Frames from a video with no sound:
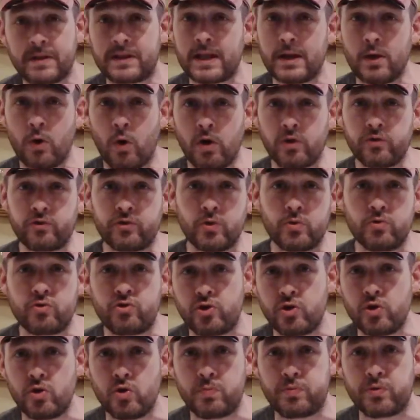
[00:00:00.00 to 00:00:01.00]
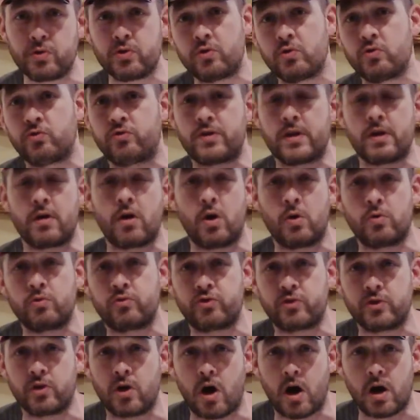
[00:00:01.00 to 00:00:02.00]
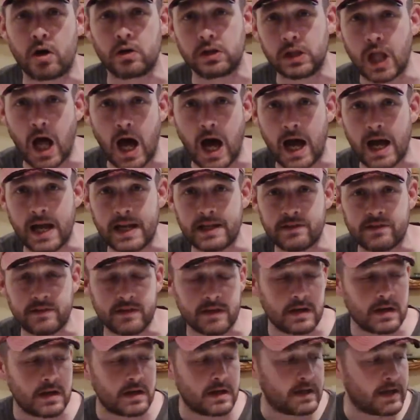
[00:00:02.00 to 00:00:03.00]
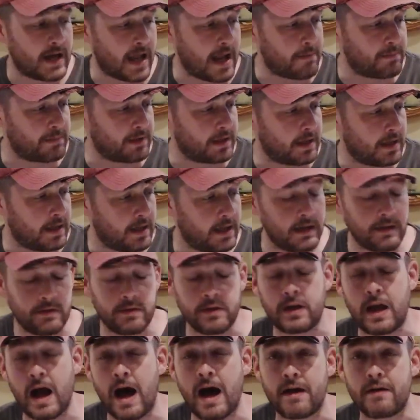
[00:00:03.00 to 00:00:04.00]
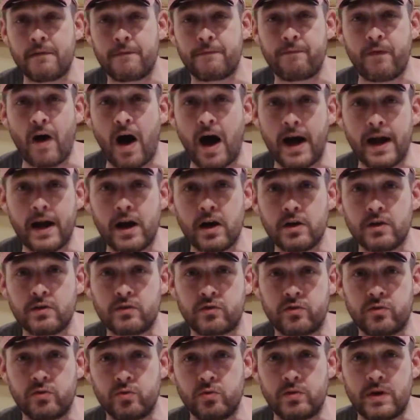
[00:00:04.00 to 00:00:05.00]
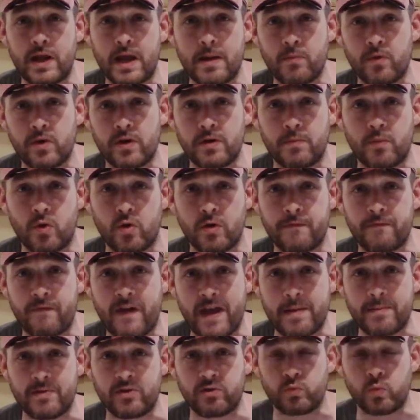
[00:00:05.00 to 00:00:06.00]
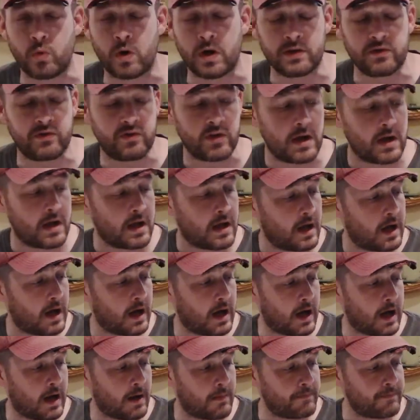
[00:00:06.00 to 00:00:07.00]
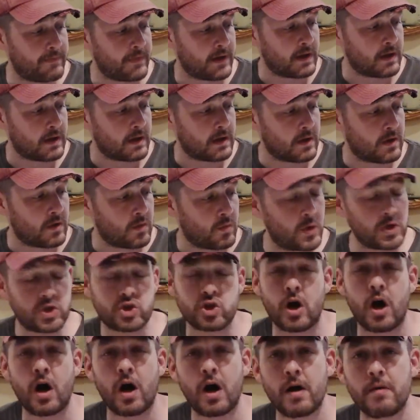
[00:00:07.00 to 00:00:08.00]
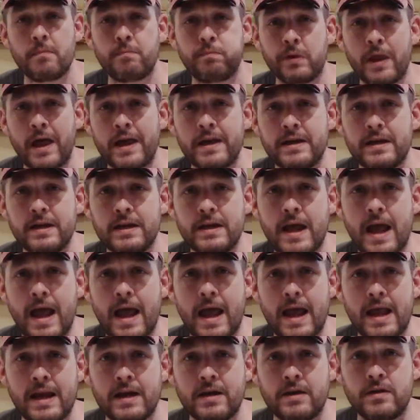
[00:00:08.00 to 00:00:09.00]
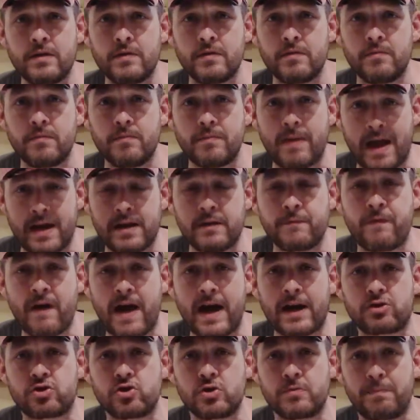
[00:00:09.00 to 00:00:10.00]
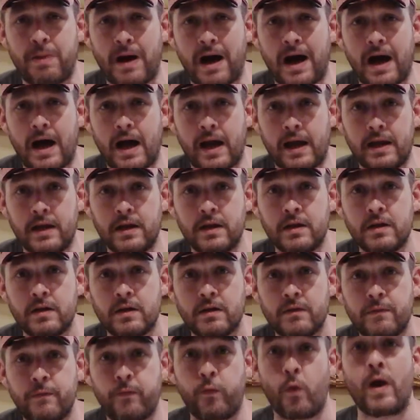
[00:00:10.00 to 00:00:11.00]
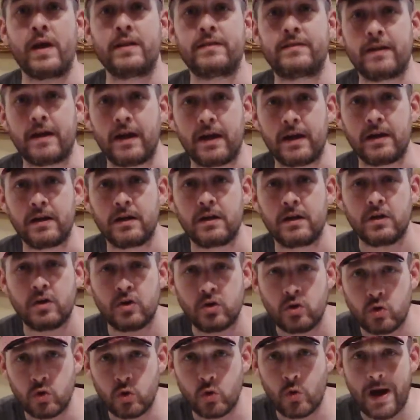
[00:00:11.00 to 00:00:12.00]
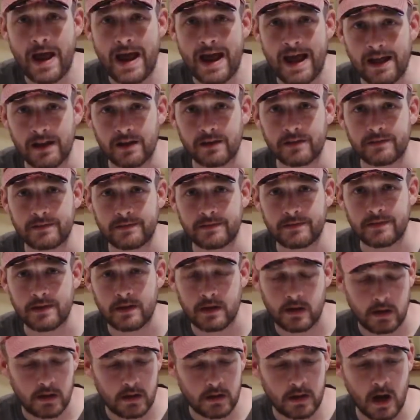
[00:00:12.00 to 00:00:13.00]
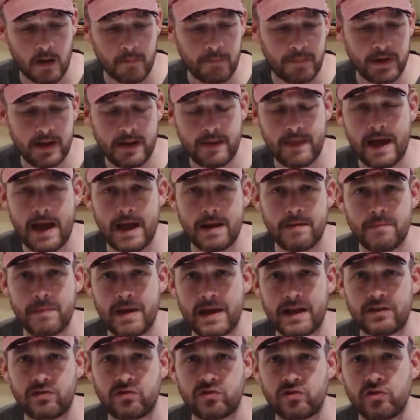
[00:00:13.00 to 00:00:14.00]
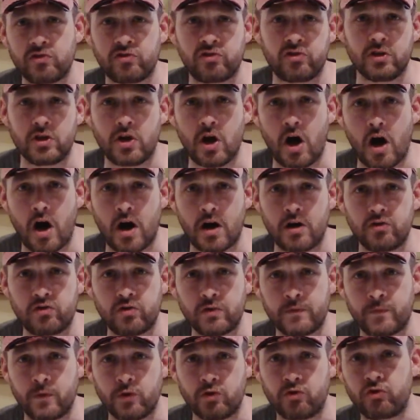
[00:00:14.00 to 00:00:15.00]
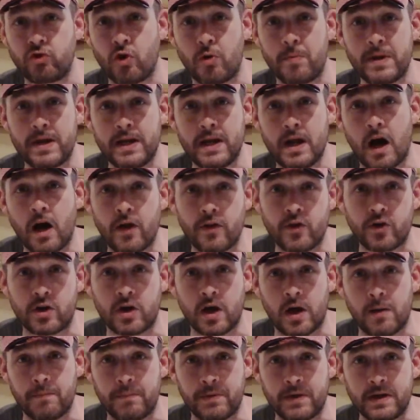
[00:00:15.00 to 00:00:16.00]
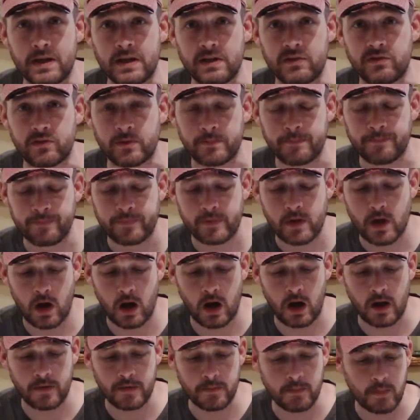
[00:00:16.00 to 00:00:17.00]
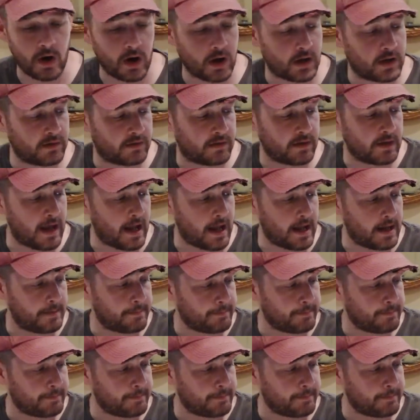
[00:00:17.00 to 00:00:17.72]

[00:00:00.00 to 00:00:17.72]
they also do produce their own cigar lines, namely the God of Fire, to name one of the more famous ones, which are blended and manufactured by Fuente. Who else? Company that makes cigars for so many other companies on the market today.